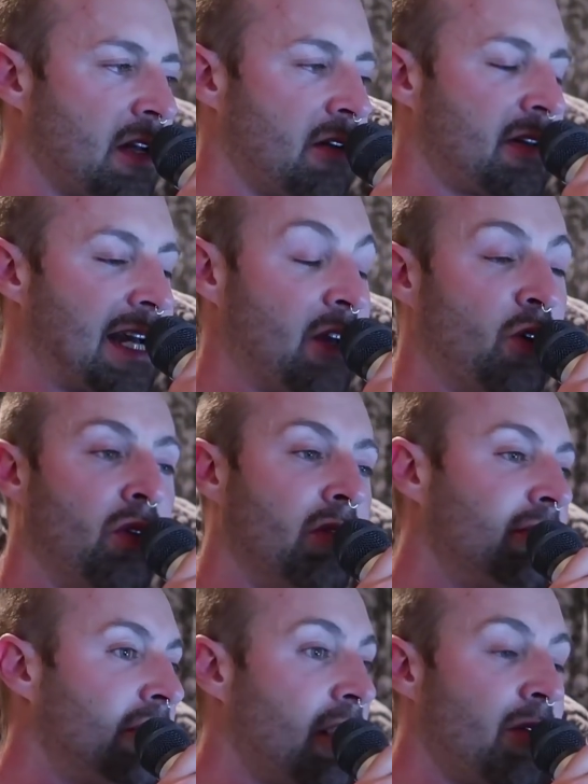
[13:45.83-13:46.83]
okay,
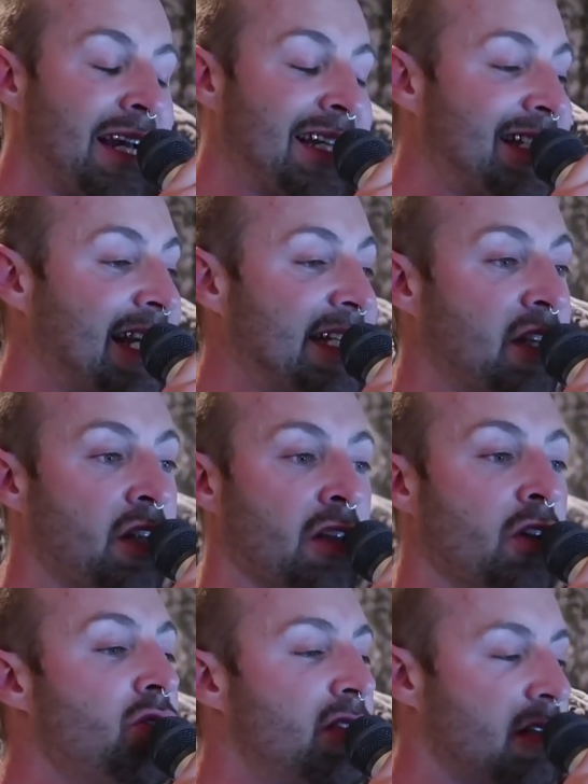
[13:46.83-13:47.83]
or, you know, excess
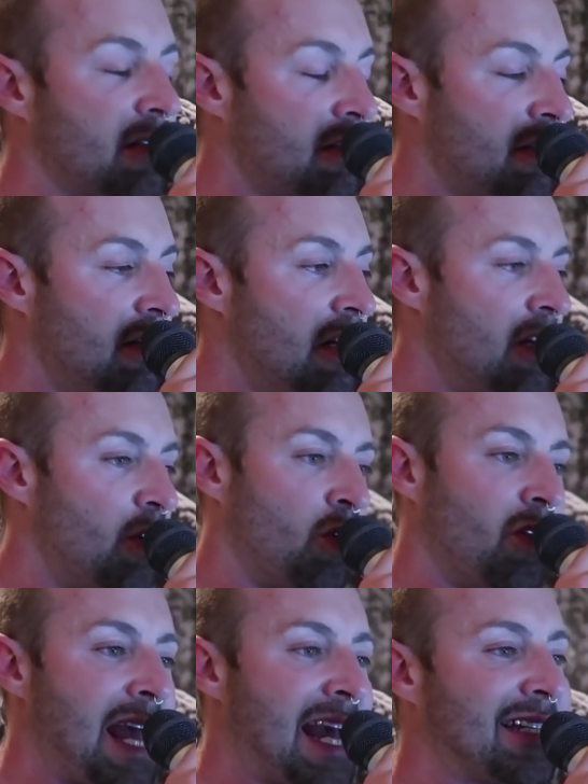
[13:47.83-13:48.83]
gluten
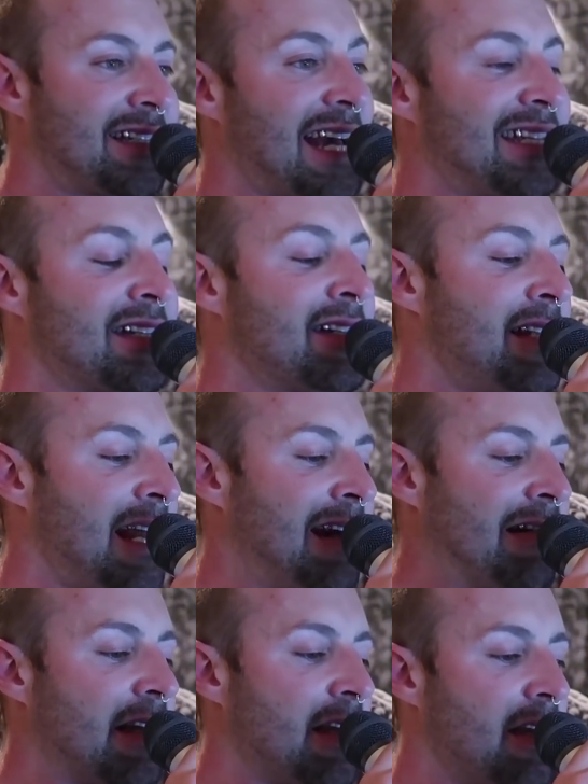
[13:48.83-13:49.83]
or excess
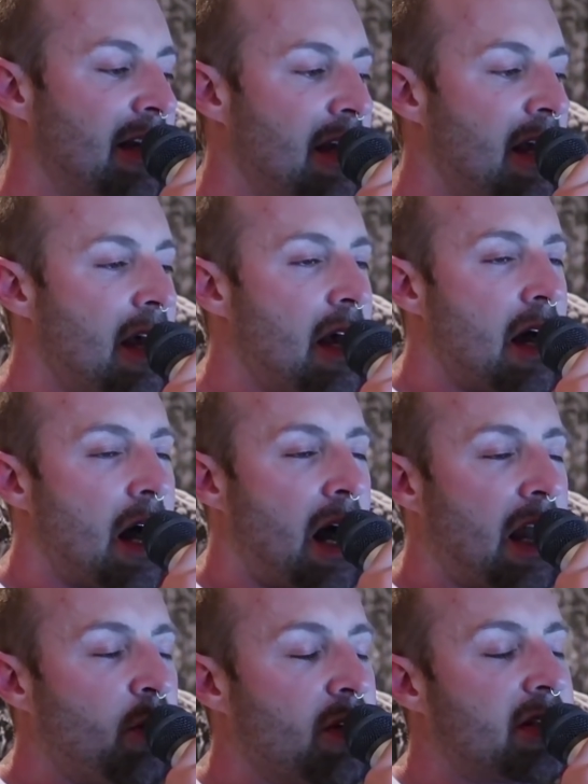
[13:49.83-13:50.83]
dairy.
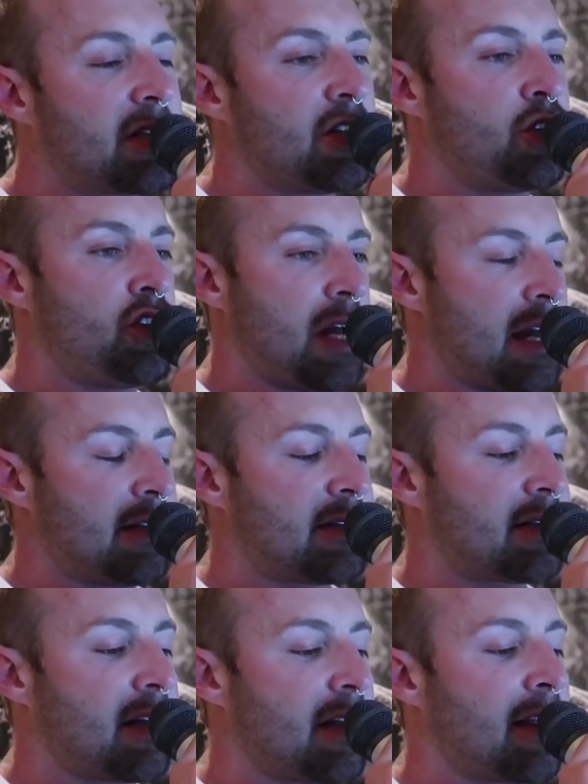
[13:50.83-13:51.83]
I would
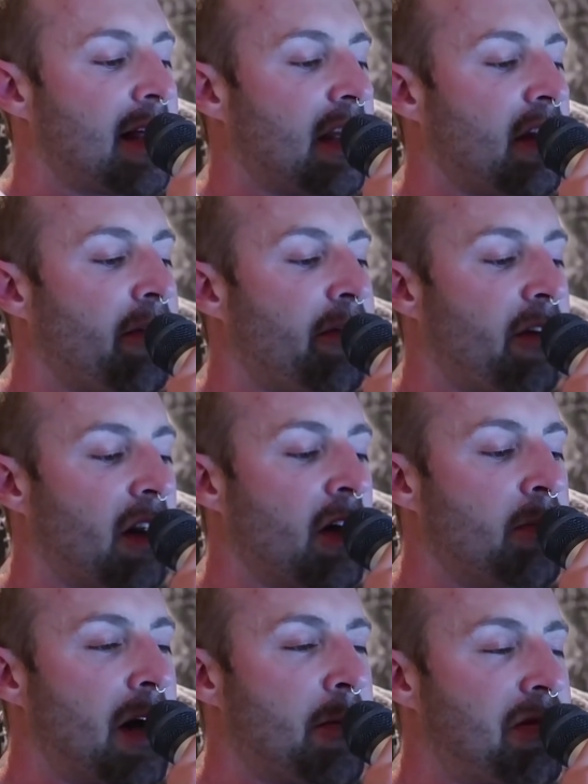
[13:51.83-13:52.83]
suggest that you
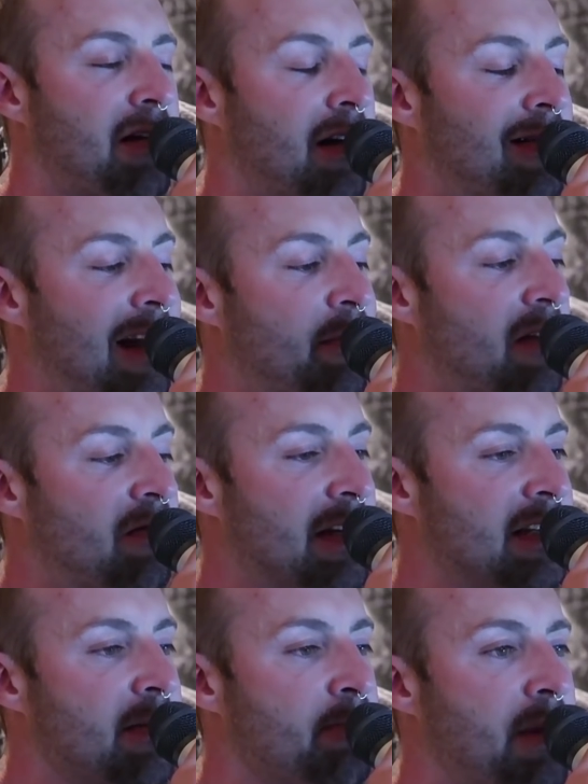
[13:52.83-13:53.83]
follow my program, the
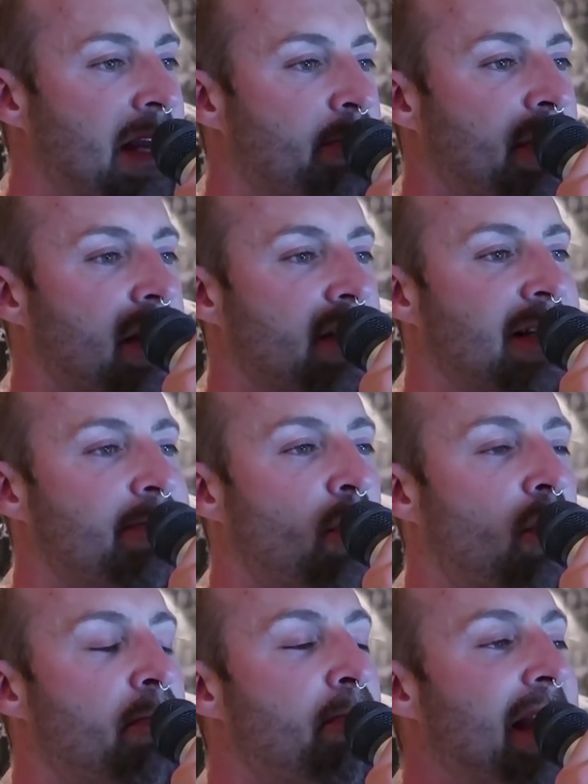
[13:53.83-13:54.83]
reason being because the
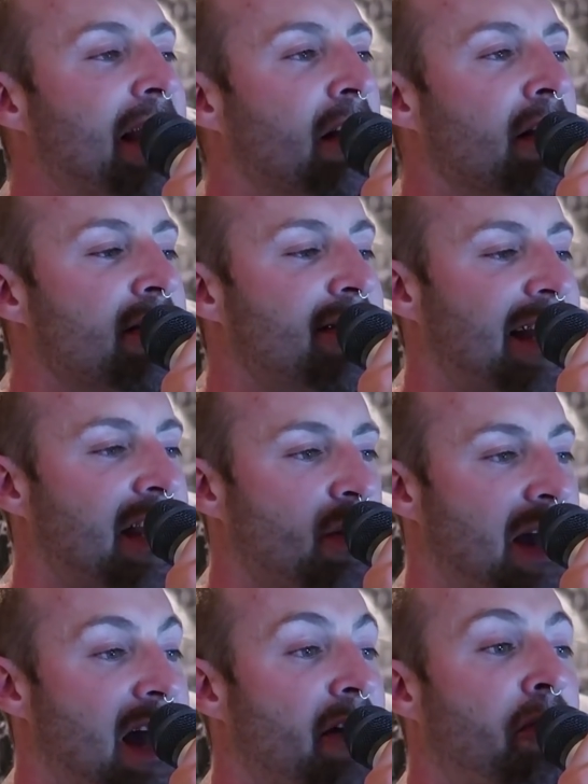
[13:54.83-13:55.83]
more meals that
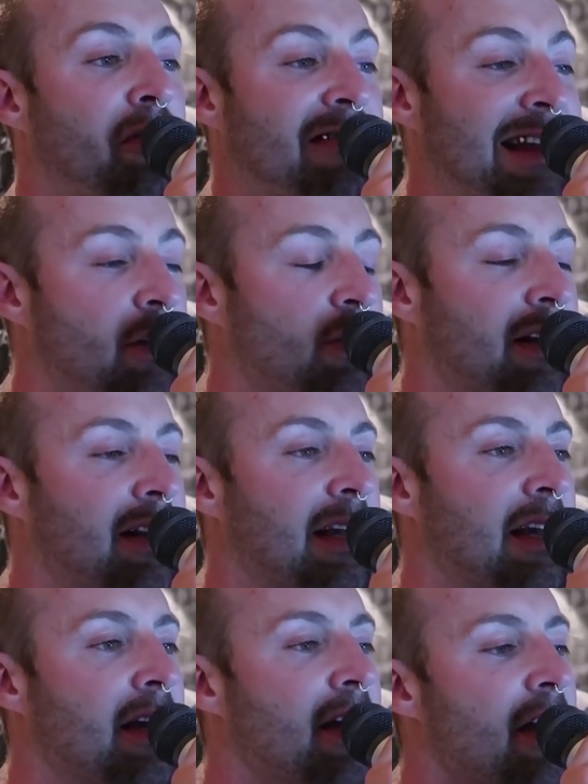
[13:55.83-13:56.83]
you have
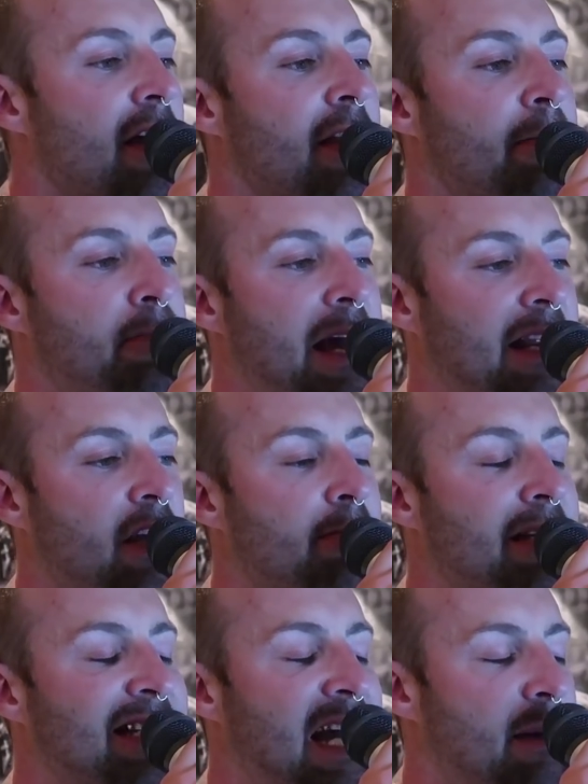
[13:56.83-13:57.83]
frequently, the better your
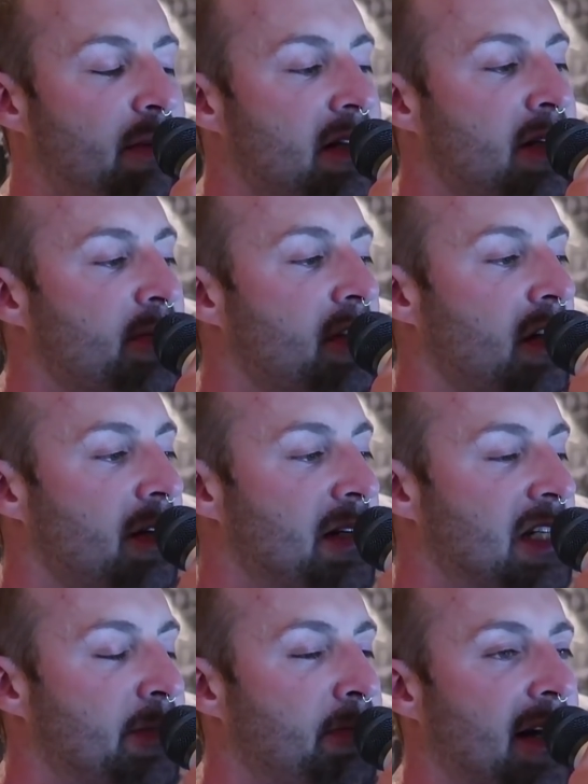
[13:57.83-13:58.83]
metabolism is going to
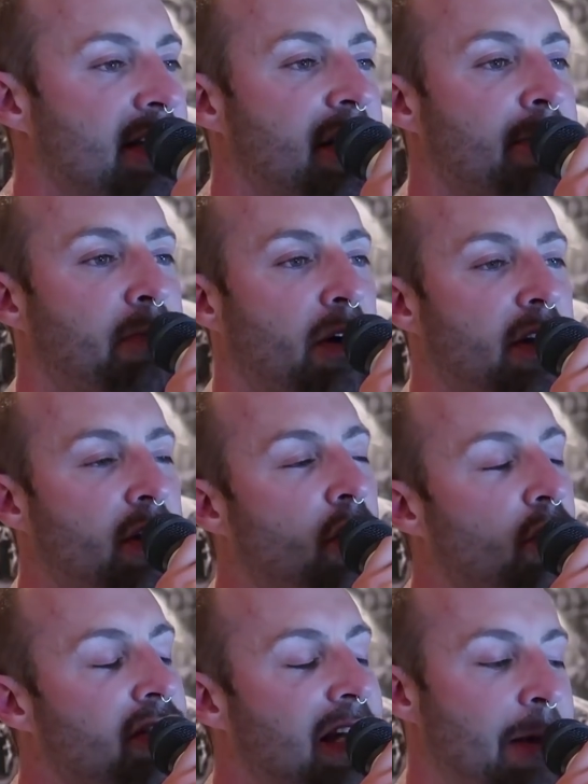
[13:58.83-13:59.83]
be spiked, your body
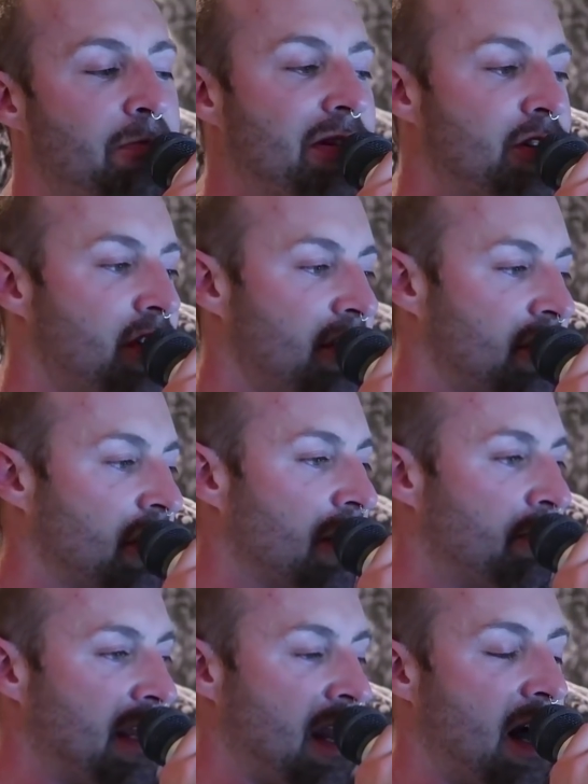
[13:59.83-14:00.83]
core temperature is going
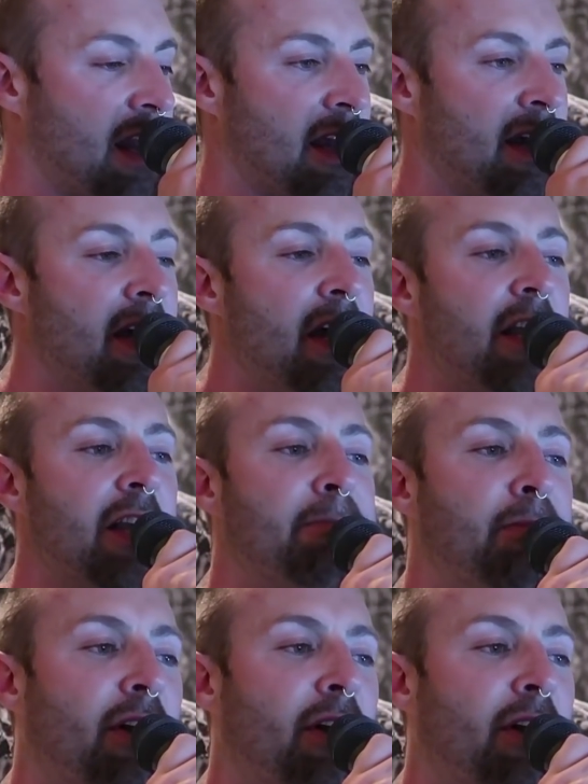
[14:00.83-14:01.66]
to be higher, your